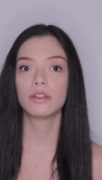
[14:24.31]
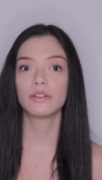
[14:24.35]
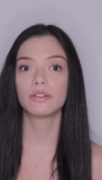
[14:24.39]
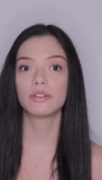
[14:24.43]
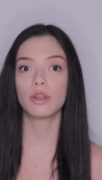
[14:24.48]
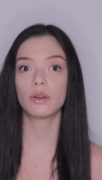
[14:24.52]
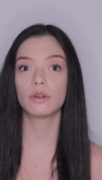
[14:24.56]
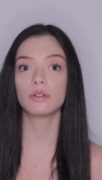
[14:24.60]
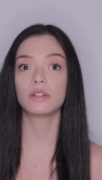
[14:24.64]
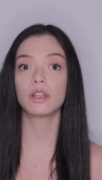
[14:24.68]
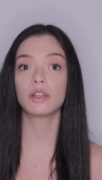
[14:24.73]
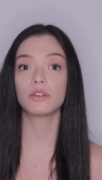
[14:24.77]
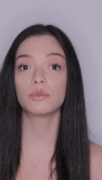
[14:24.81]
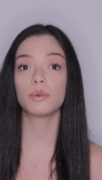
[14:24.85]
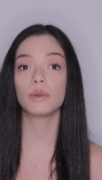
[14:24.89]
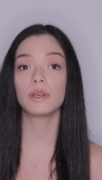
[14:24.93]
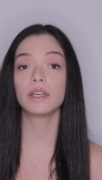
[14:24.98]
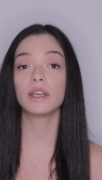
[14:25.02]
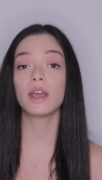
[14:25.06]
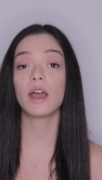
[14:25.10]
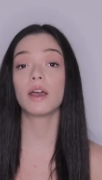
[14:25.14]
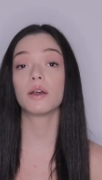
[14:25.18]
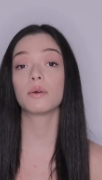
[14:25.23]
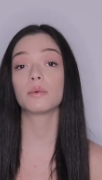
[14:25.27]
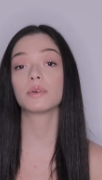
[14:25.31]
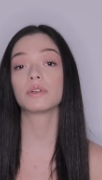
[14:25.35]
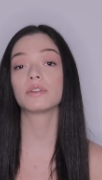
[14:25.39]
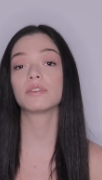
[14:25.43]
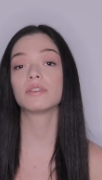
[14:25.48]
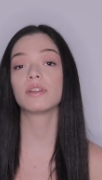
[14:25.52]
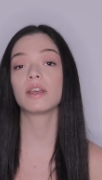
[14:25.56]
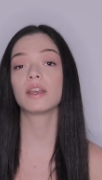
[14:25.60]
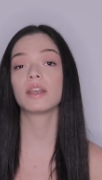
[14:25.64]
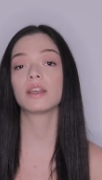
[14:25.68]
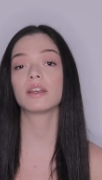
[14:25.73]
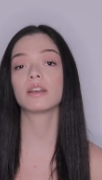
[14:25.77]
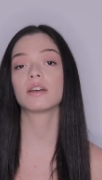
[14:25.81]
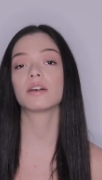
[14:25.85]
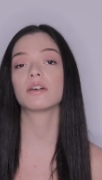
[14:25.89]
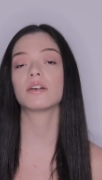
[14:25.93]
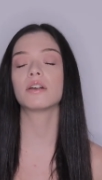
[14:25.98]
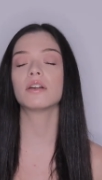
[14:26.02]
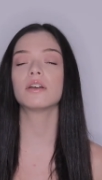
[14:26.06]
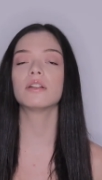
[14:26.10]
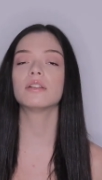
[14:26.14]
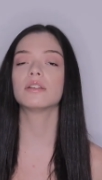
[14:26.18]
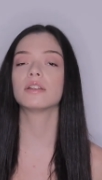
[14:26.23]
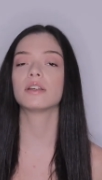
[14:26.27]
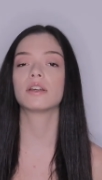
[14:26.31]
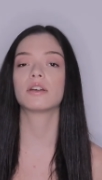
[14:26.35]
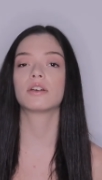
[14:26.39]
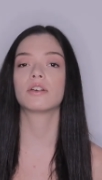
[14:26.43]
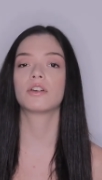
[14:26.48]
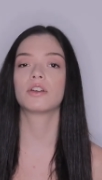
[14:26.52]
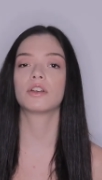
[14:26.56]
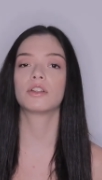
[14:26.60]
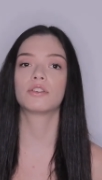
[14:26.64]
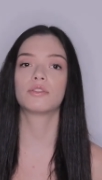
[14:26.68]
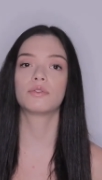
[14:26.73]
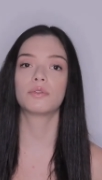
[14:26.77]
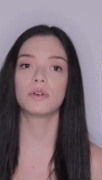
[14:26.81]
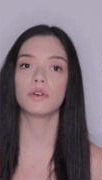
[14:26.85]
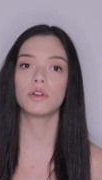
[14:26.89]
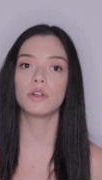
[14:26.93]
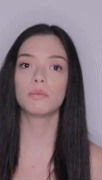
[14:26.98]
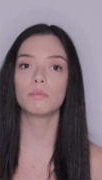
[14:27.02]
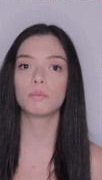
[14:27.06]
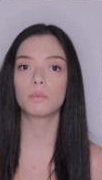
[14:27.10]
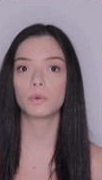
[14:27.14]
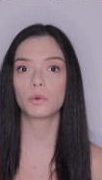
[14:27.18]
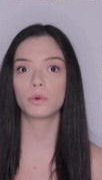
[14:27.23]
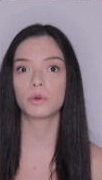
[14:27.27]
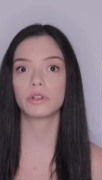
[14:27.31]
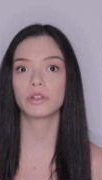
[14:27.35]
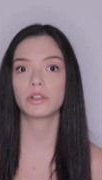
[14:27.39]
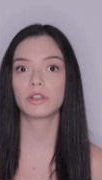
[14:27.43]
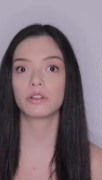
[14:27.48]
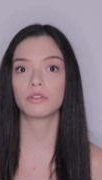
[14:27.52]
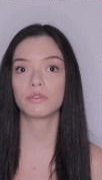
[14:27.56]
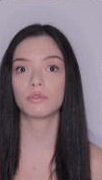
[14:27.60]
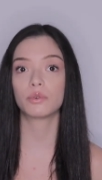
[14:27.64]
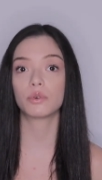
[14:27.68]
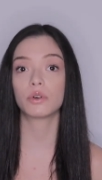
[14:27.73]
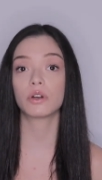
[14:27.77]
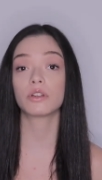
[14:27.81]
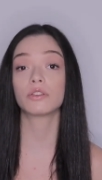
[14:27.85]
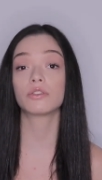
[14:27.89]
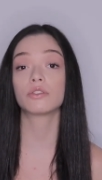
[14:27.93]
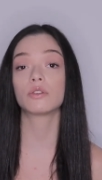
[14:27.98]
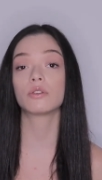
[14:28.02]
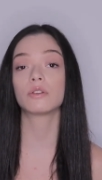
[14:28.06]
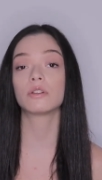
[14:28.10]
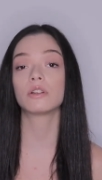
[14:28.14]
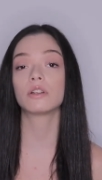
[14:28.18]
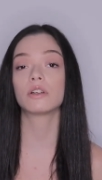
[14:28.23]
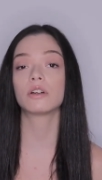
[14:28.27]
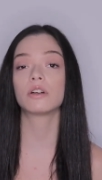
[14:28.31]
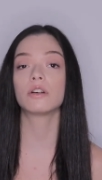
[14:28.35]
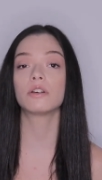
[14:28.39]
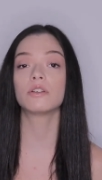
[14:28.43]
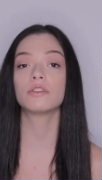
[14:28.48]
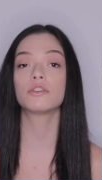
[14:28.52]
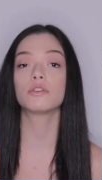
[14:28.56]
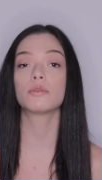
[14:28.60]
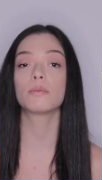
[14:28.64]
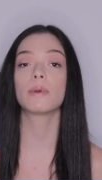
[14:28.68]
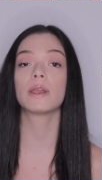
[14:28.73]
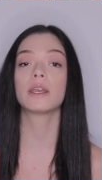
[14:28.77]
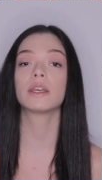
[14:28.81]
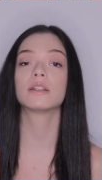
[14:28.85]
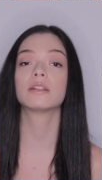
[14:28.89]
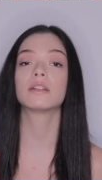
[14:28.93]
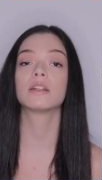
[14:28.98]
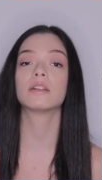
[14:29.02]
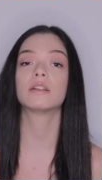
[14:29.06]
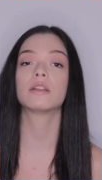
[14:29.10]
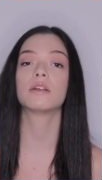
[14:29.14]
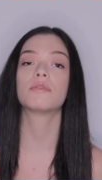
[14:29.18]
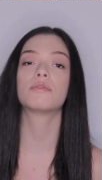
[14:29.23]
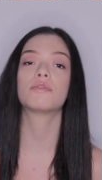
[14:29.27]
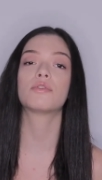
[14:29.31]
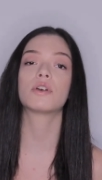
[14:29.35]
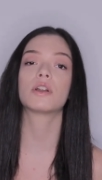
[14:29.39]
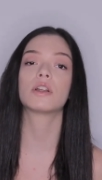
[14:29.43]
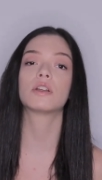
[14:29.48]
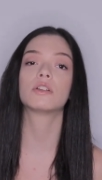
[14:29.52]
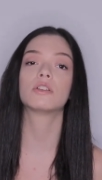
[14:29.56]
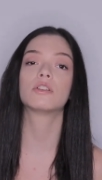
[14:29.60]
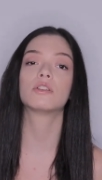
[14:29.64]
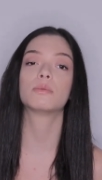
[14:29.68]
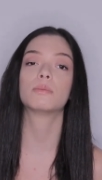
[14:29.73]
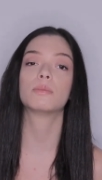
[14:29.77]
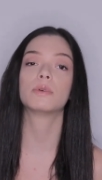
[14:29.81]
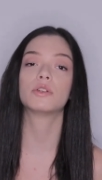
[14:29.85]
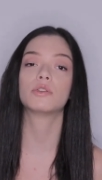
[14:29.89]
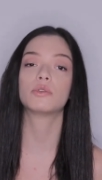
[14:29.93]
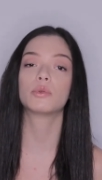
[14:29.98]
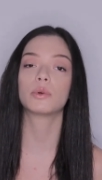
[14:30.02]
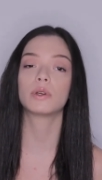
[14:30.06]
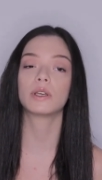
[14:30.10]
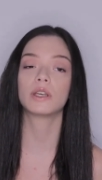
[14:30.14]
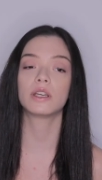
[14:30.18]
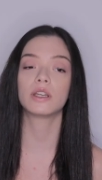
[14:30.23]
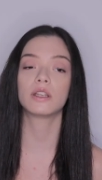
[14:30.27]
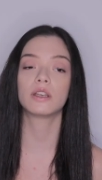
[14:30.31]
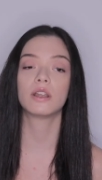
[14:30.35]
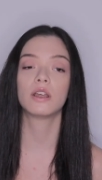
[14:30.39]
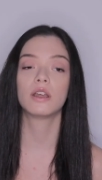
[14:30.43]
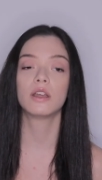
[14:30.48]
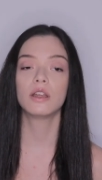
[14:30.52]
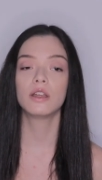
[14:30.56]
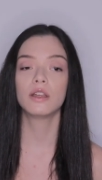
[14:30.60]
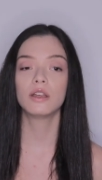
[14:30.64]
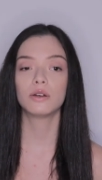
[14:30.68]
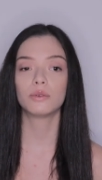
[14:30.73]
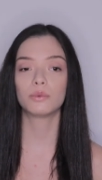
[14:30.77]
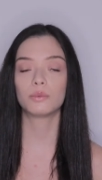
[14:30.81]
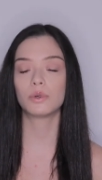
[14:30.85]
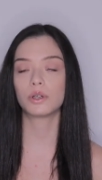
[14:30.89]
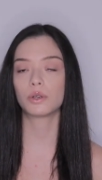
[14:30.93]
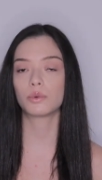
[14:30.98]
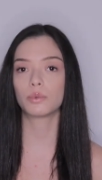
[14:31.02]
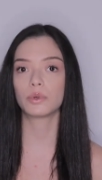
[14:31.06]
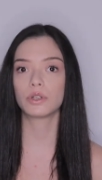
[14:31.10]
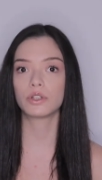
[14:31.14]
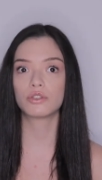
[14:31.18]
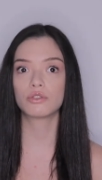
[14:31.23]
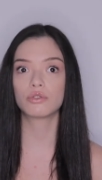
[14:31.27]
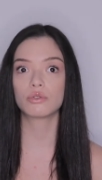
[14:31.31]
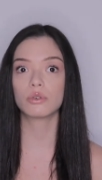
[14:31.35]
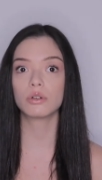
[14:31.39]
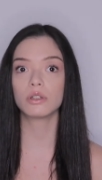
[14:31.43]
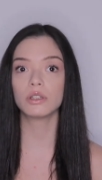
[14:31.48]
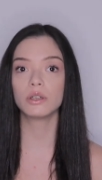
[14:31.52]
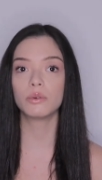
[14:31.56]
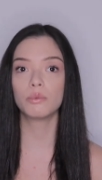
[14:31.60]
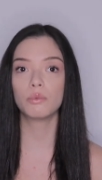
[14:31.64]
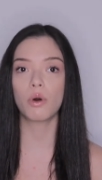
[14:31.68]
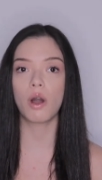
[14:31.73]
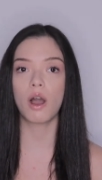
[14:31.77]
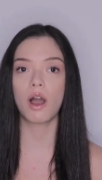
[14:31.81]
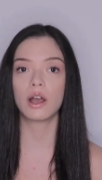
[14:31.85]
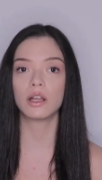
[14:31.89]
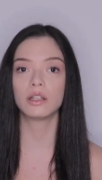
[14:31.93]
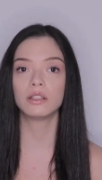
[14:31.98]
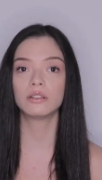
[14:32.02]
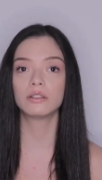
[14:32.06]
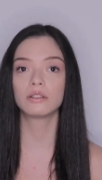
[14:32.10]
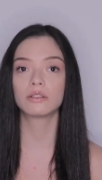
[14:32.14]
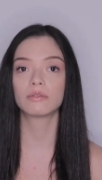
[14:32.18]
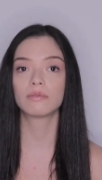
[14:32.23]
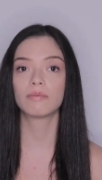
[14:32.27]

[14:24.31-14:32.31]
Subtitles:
So that's why I was saying earlier, it's very important for us to learn to make the difference between what we truly want